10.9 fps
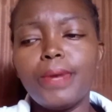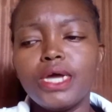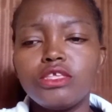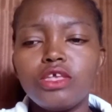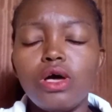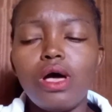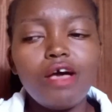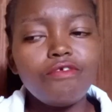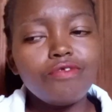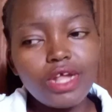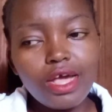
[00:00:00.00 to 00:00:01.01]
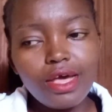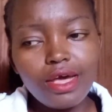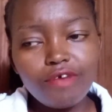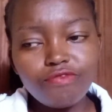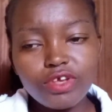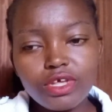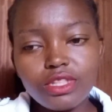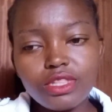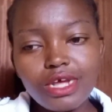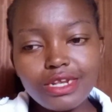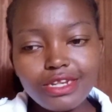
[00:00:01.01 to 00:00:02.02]
So after
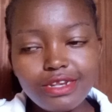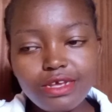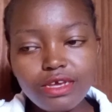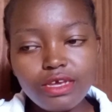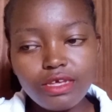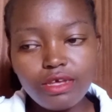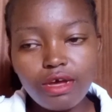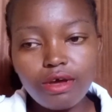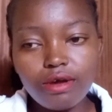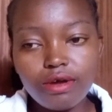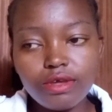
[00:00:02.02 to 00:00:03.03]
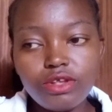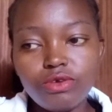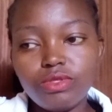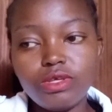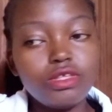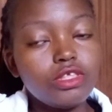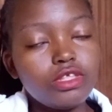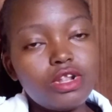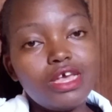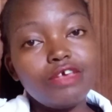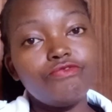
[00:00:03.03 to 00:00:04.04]
that day, you know, just
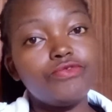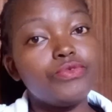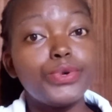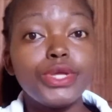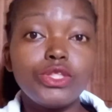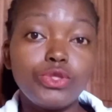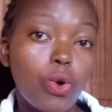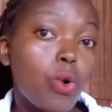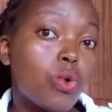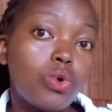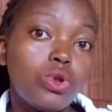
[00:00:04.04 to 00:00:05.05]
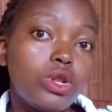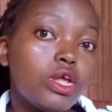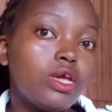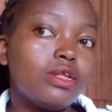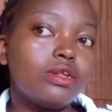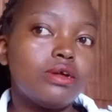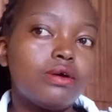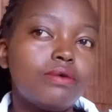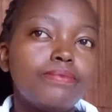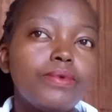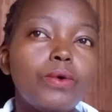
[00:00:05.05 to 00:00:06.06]
life went on, and
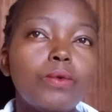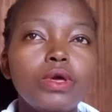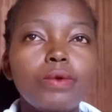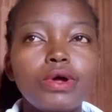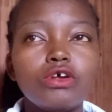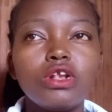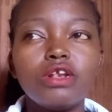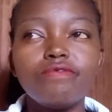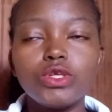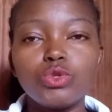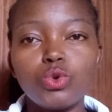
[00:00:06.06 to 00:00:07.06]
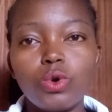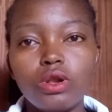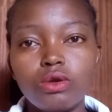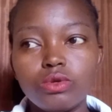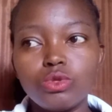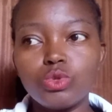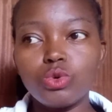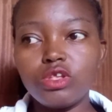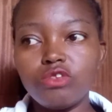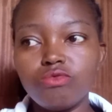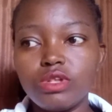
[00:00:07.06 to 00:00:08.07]
we were not living so close, so
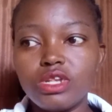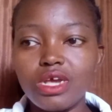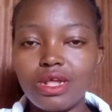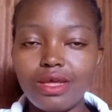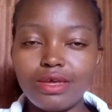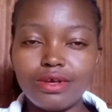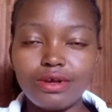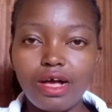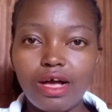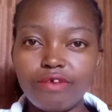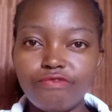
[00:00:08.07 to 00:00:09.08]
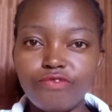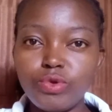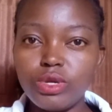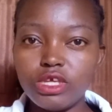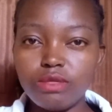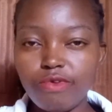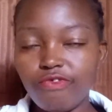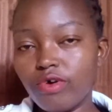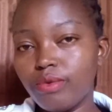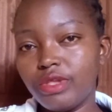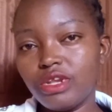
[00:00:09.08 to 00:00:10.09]
it would take like a few days
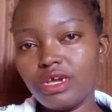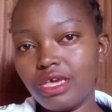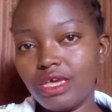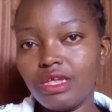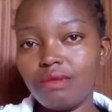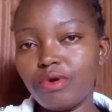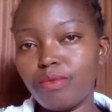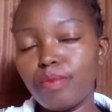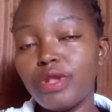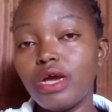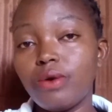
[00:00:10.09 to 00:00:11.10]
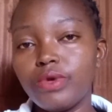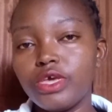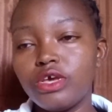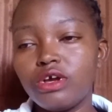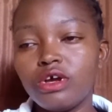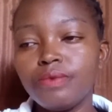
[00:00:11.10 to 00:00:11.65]
before we meet again, probably a week.